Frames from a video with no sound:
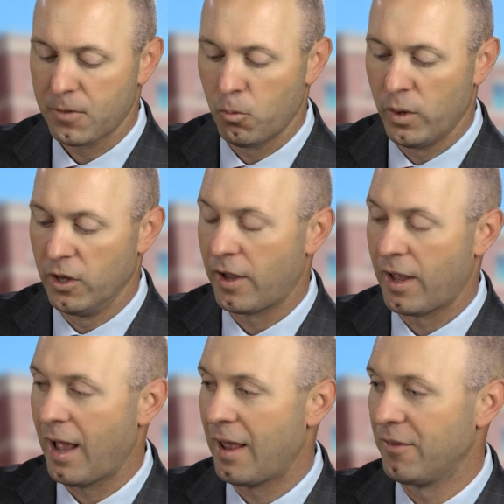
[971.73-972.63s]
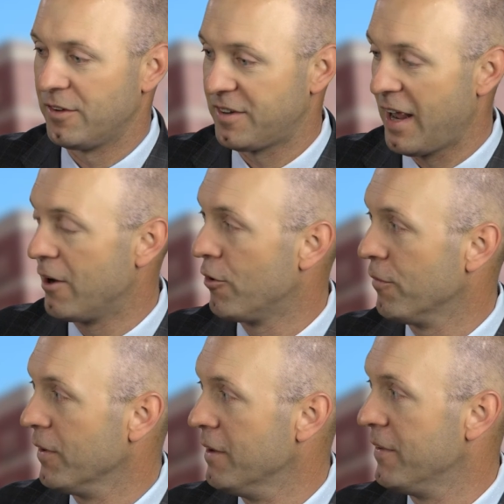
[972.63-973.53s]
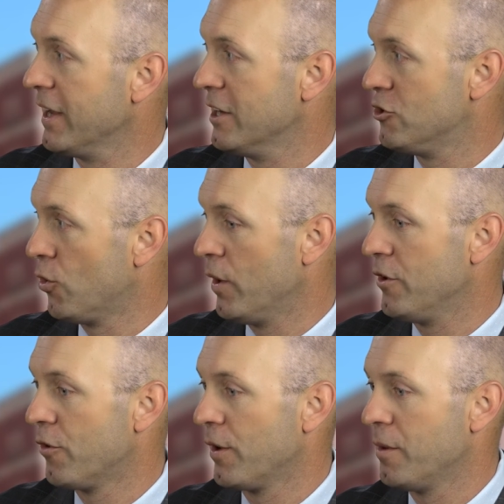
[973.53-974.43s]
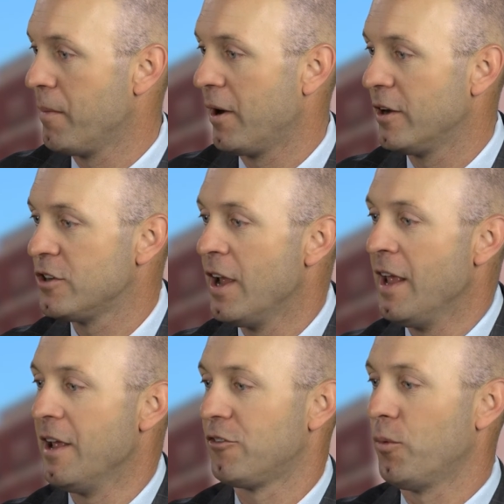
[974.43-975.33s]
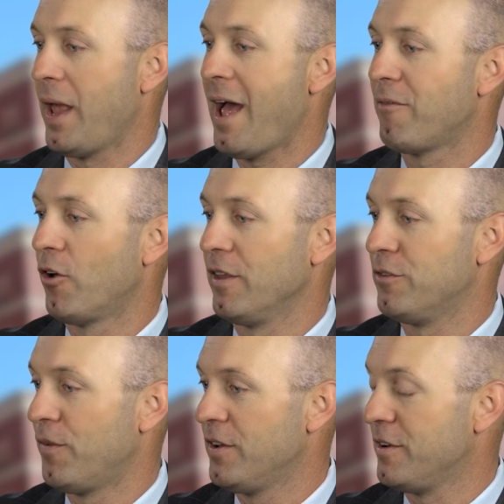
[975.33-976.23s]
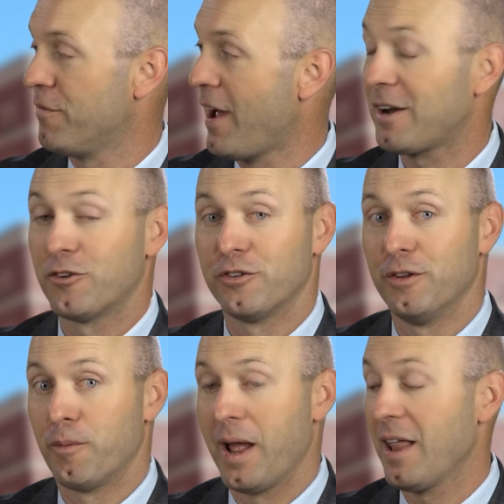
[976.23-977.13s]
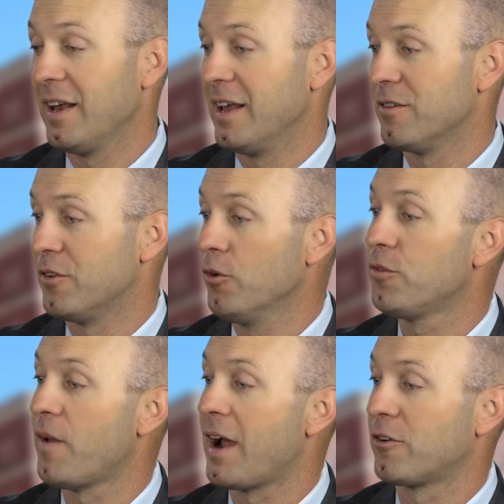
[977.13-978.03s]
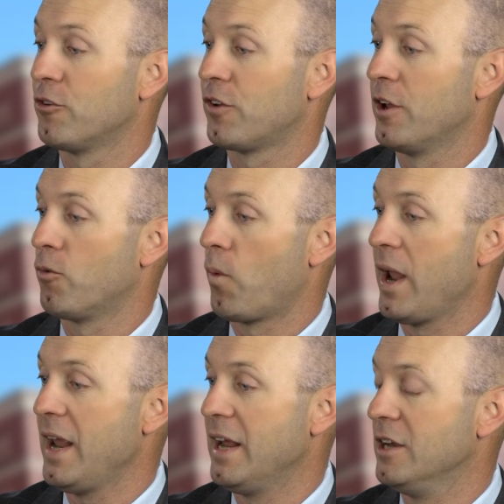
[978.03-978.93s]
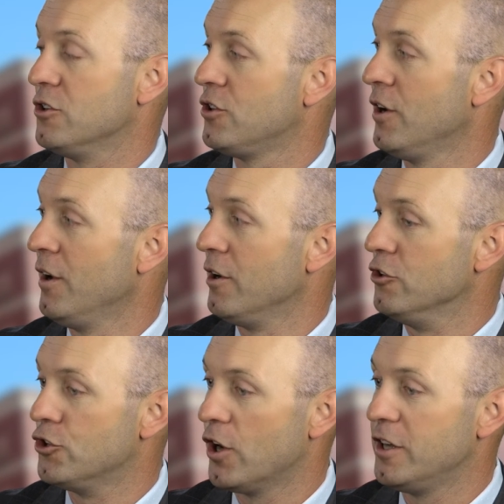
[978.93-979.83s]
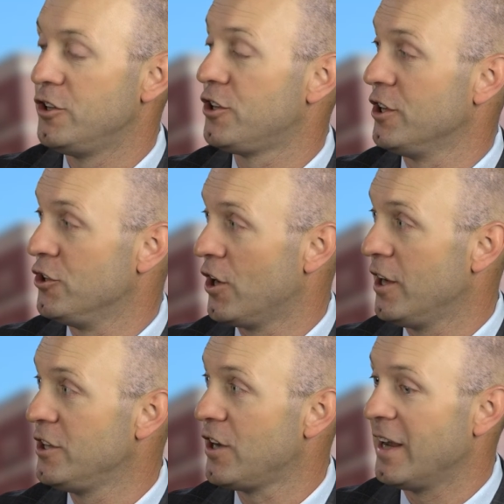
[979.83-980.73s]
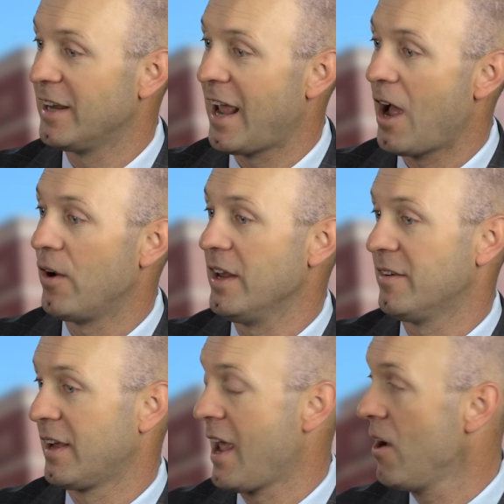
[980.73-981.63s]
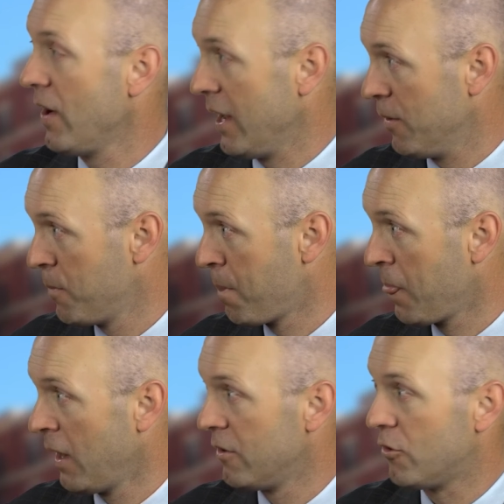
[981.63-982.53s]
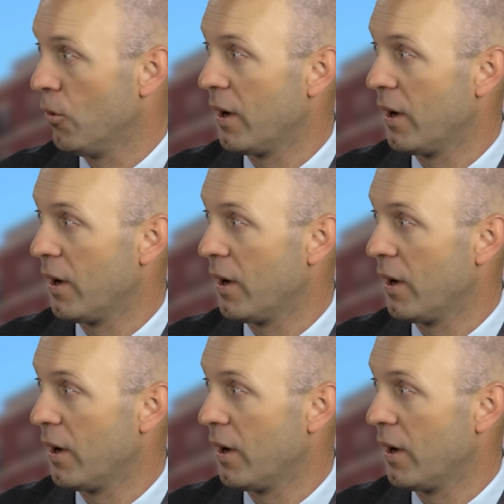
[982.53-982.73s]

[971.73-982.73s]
We look at the standard of living enjoyed during the marriage. So we have all these fuzzy factors, and the reality is those factors can range judge to judge and county to county. So